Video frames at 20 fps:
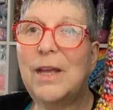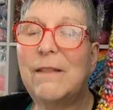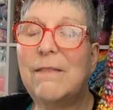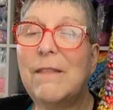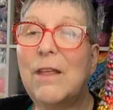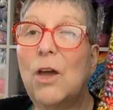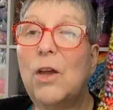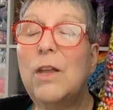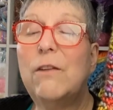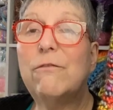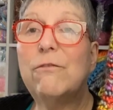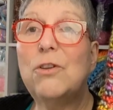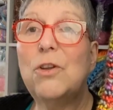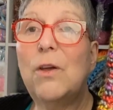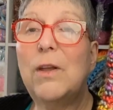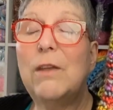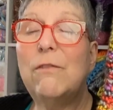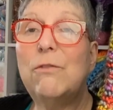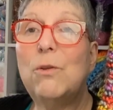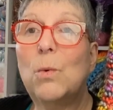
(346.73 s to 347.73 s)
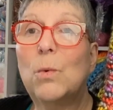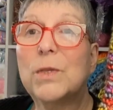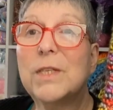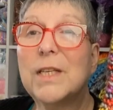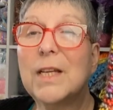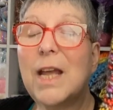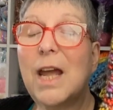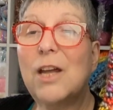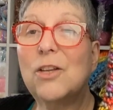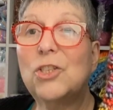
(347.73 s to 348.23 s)
And if you want
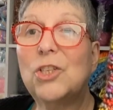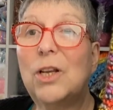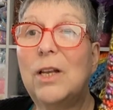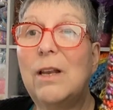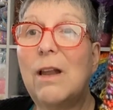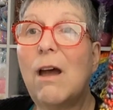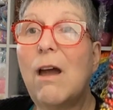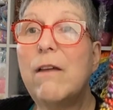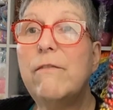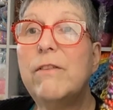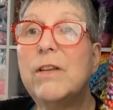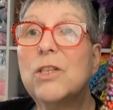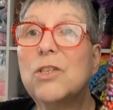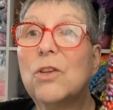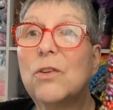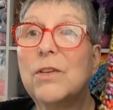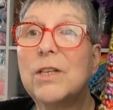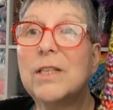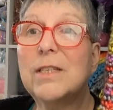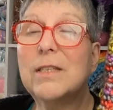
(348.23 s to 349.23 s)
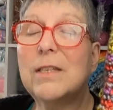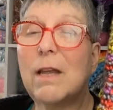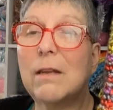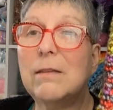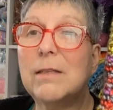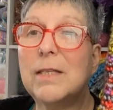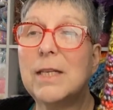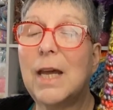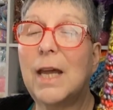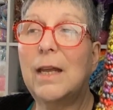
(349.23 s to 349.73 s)
to catch her live, it's on a
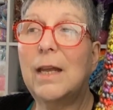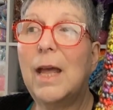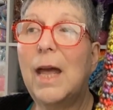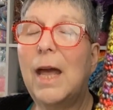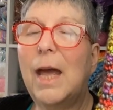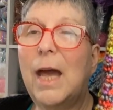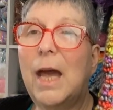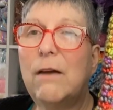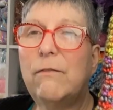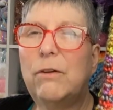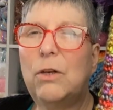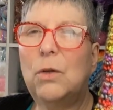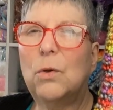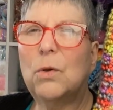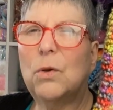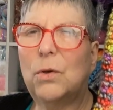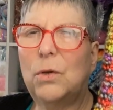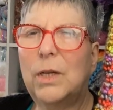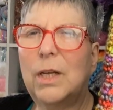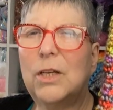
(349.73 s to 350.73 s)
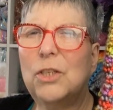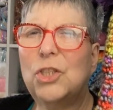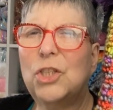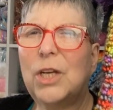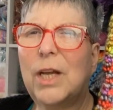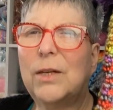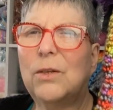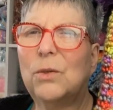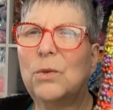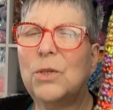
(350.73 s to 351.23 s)
Sunday. Have a look on her
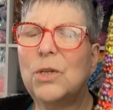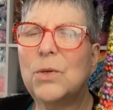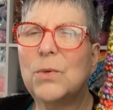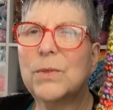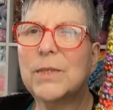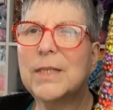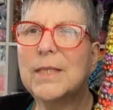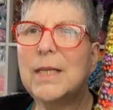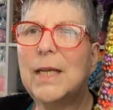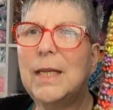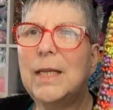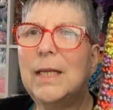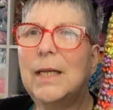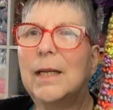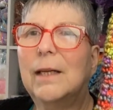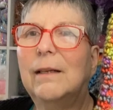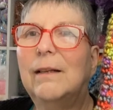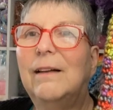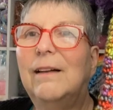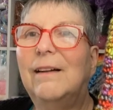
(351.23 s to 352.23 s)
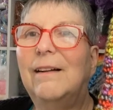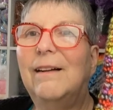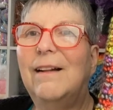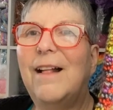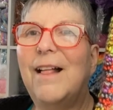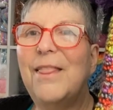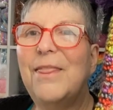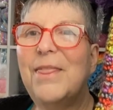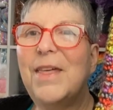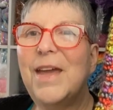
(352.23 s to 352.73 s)
channel, you'll see.
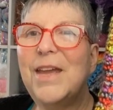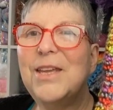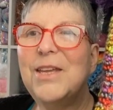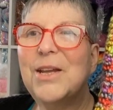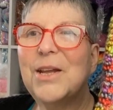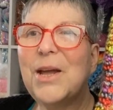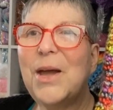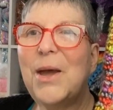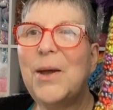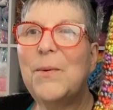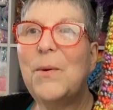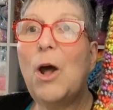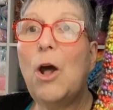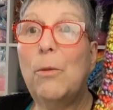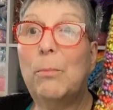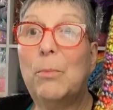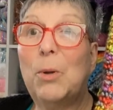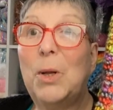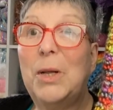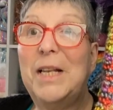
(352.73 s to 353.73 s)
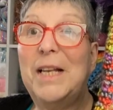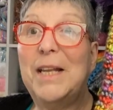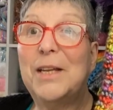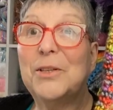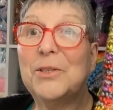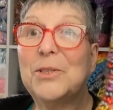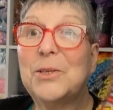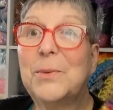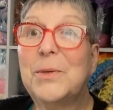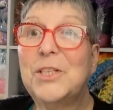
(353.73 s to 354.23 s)
There you go. I'll put a
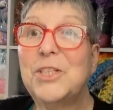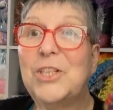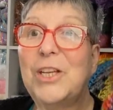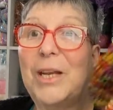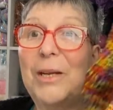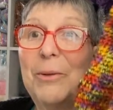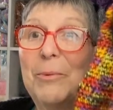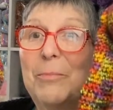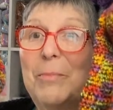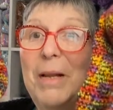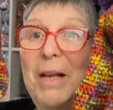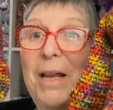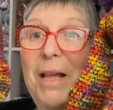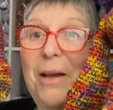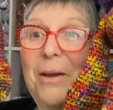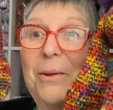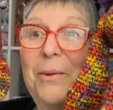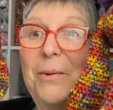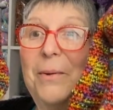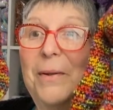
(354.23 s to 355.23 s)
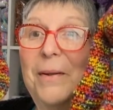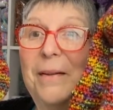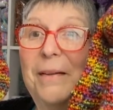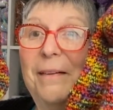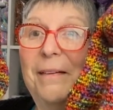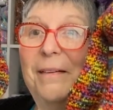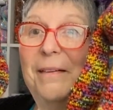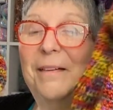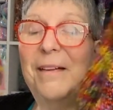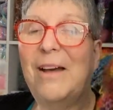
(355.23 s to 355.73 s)
link to her channel below.
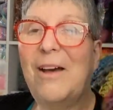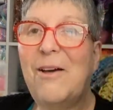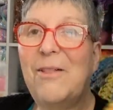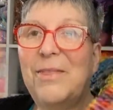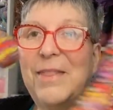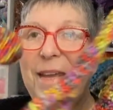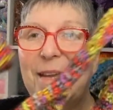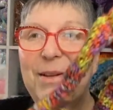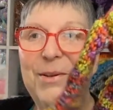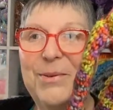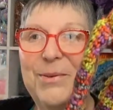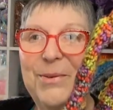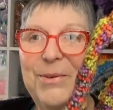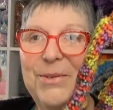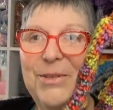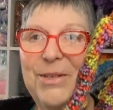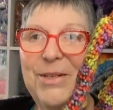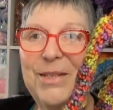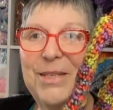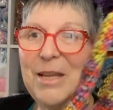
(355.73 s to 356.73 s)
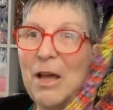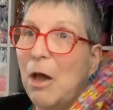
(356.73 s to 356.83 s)
Aren't they gorgeous?